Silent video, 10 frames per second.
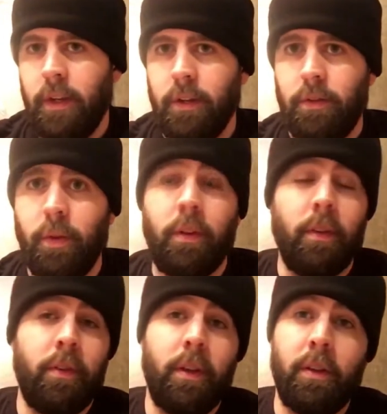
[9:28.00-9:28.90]

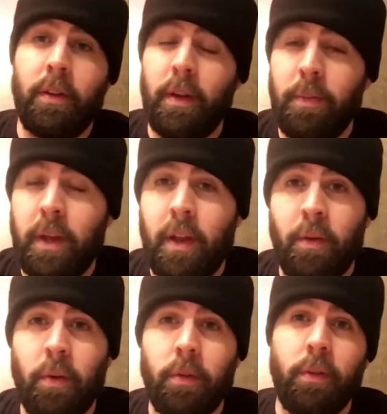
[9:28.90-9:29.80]
2017 can't be any
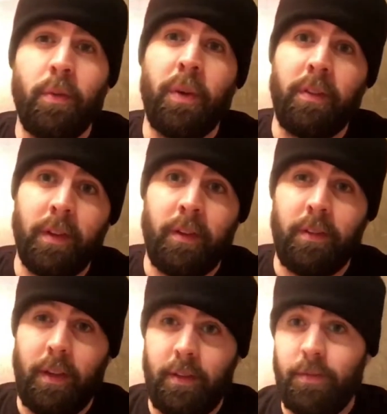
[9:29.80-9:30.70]
worse than
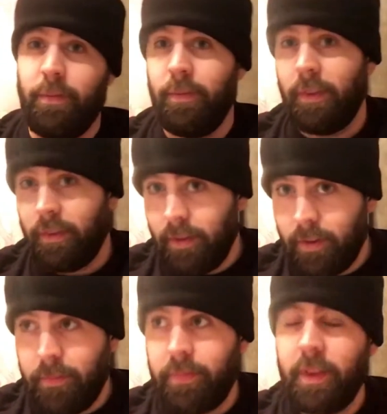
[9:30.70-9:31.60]
2016.
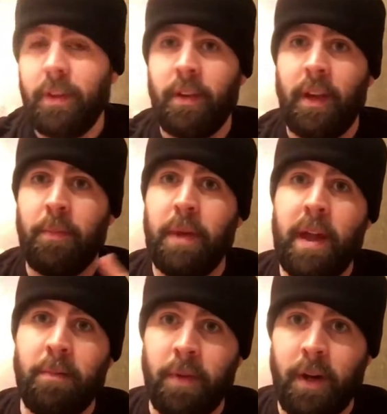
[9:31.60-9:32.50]
So keep
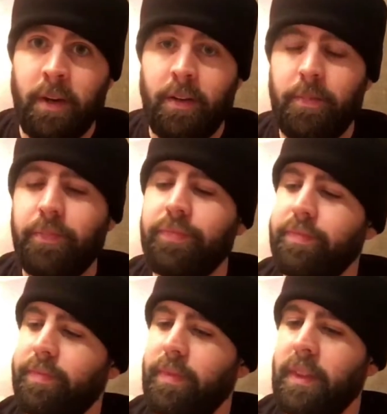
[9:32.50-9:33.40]
that in mind,
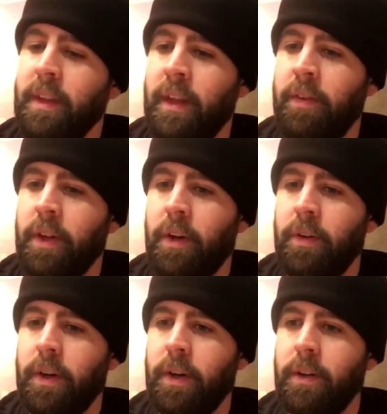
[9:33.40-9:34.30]
even
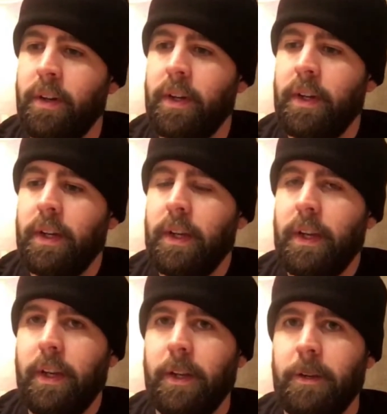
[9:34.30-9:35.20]
though
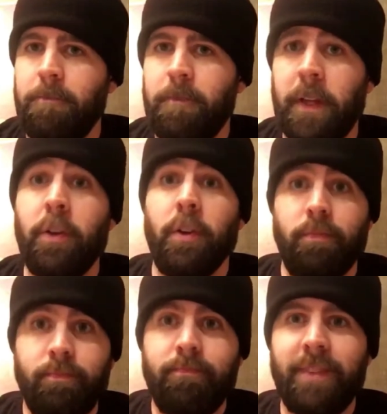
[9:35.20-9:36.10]
it could.